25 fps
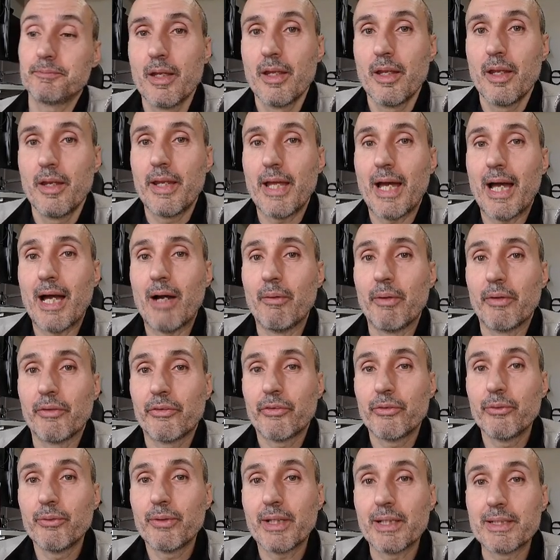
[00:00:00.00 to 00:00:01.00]
Now,
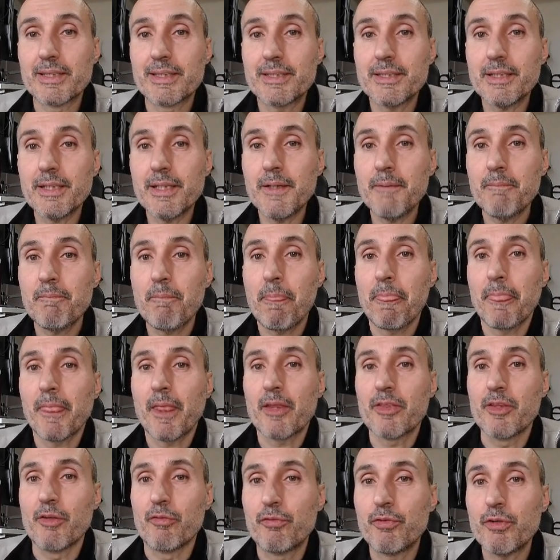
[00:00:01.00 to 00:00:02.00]
as you can see,
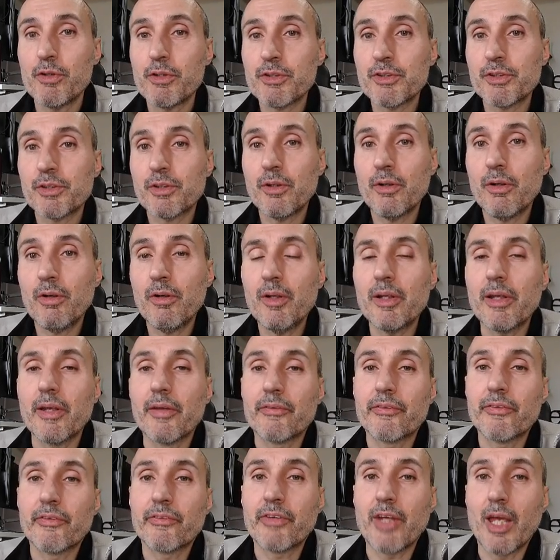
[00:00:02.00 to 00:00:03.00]
the first call
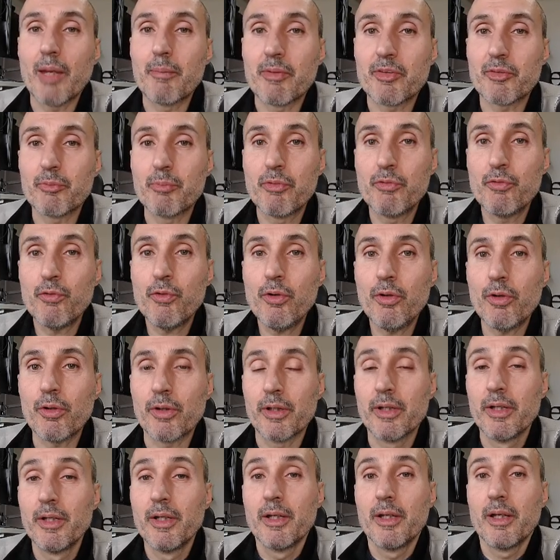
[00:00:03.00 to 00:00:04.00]
is the same as
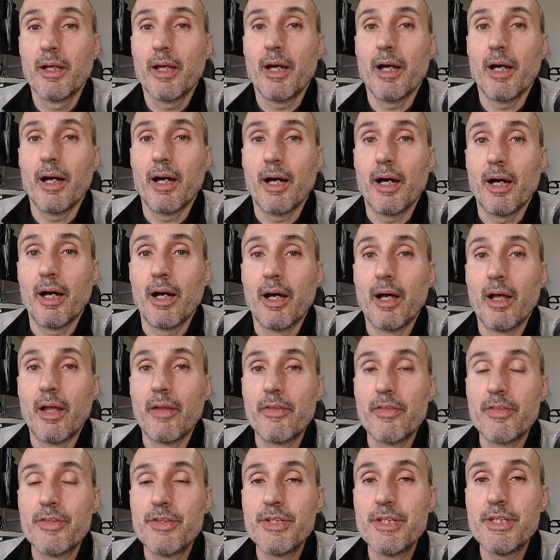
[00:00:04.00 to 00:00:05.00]
before.
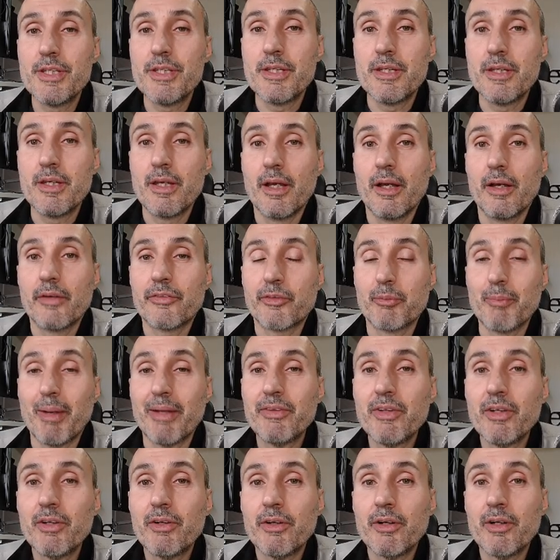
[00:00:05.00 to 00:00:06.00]
The
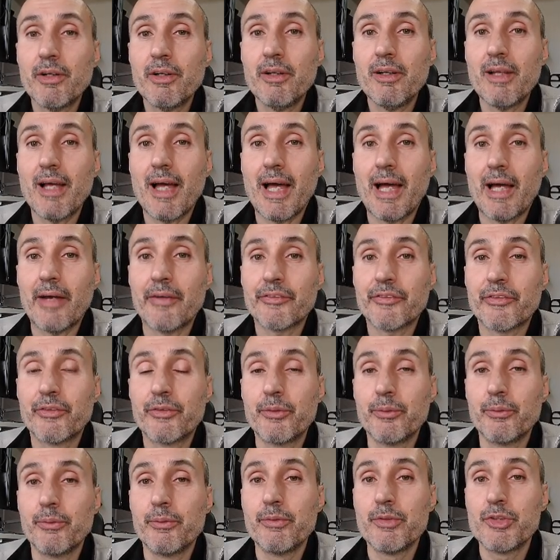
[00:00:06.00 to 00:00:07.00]
semantic kernel asked
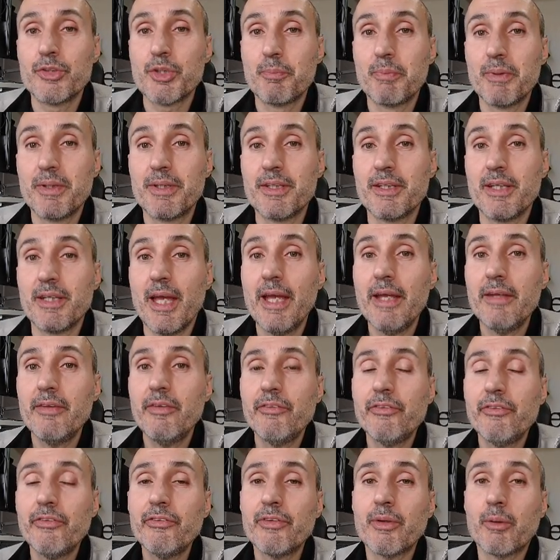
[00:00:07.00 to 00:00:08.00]
to GPT, hey,
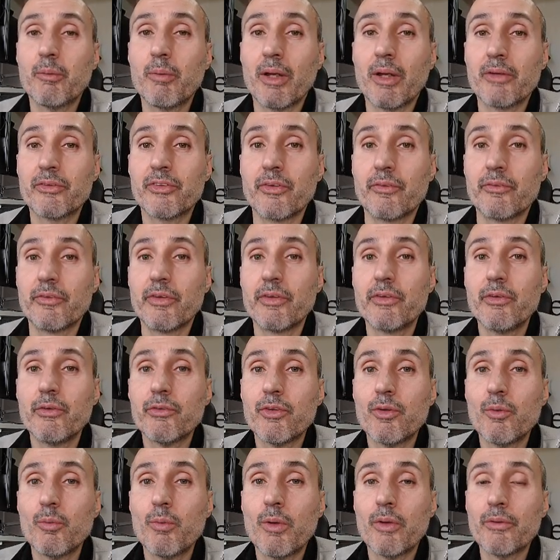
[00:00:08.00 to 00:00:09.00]
this is the question. The
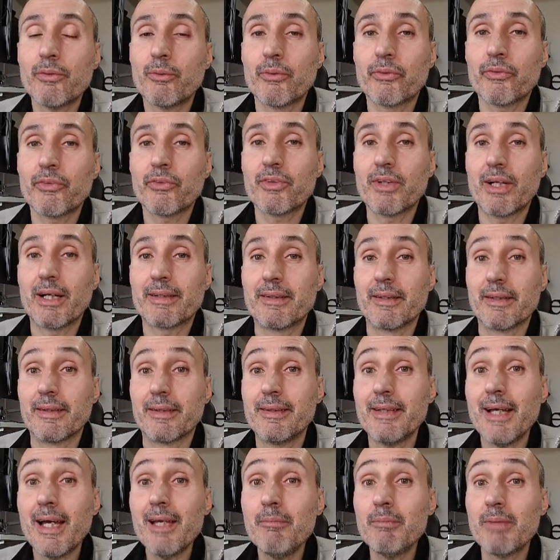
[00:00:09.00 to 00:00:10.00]
user wants to extract a
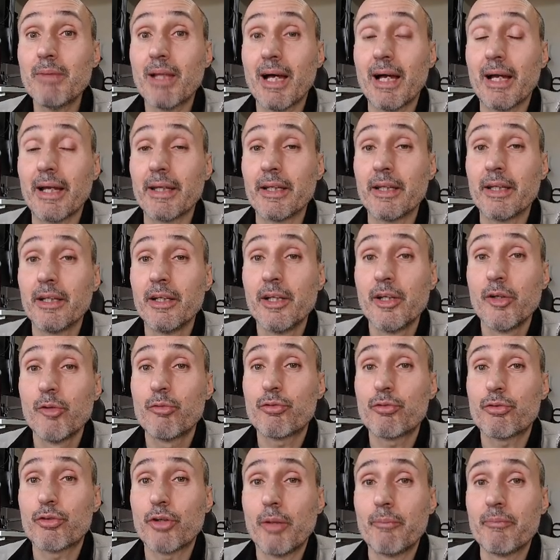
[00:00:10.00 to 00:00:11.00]
timeline
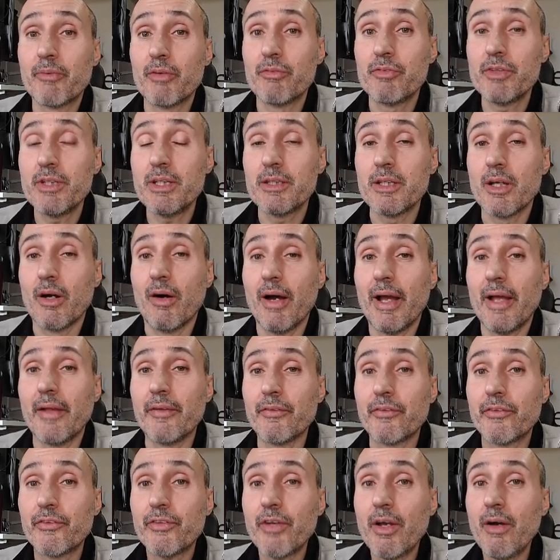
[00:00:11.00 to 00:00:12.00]
from the video.
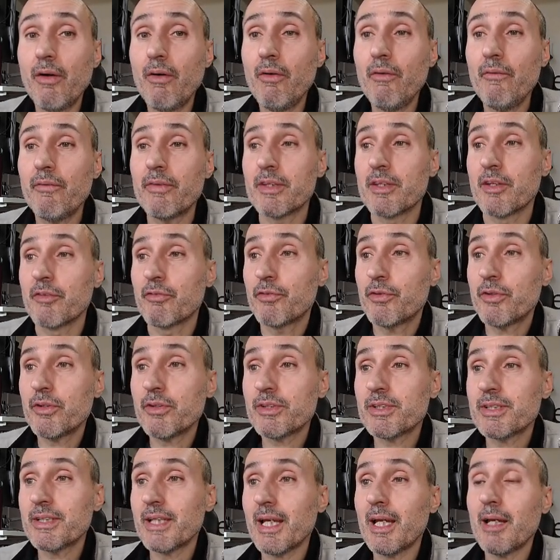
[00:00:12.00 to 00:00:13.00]
And so in the
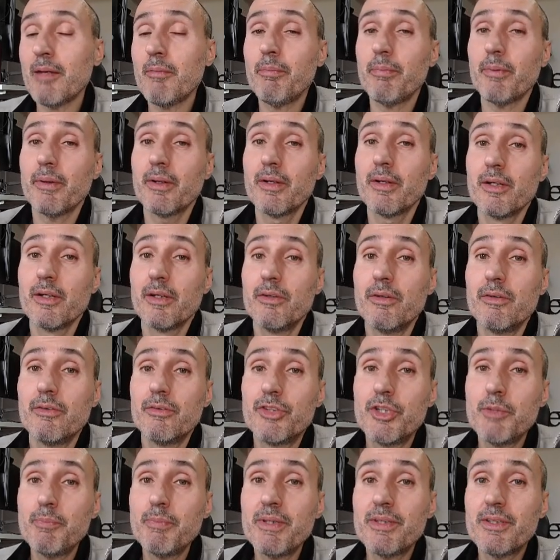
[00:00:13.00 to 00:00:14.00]
first step,
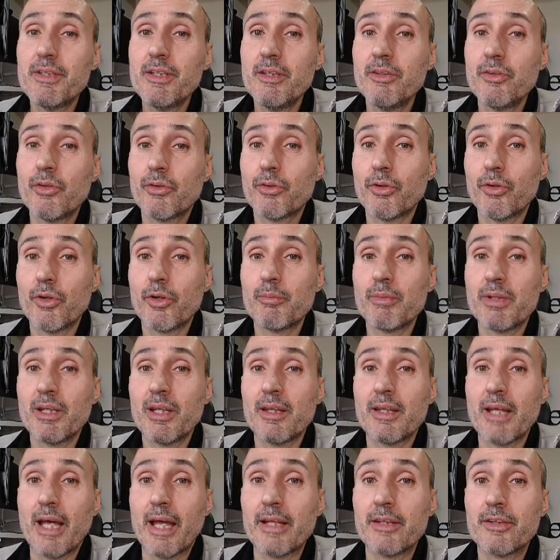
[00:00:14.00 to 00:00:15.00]
GPT
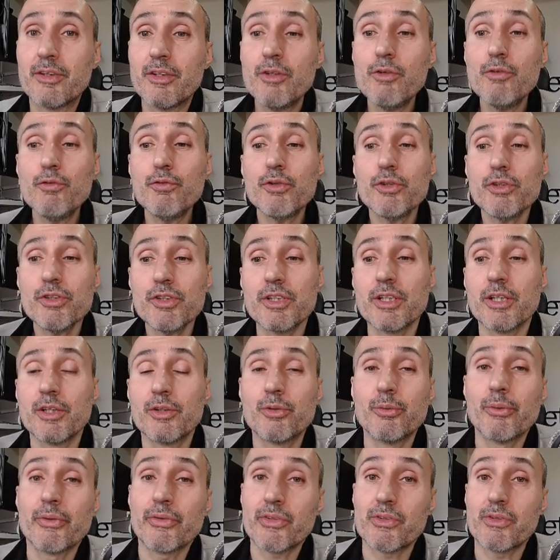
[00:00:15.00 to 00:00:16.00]
determined that you first
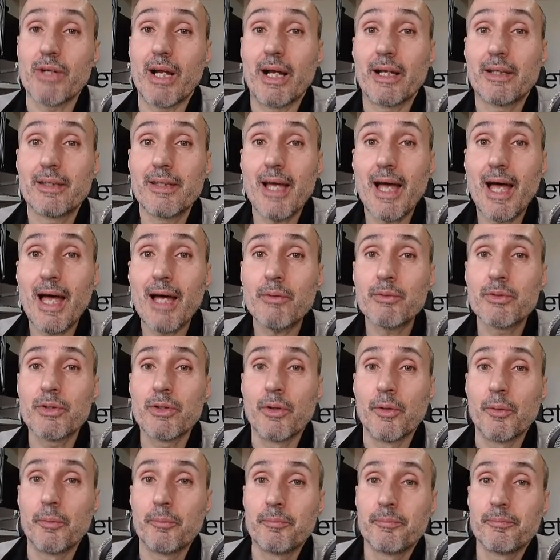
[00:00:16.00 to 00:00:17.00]
need to extract
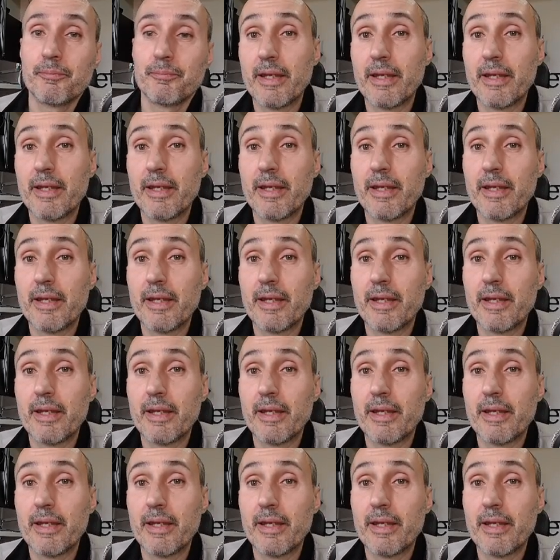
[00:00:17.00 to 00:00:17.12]
audio.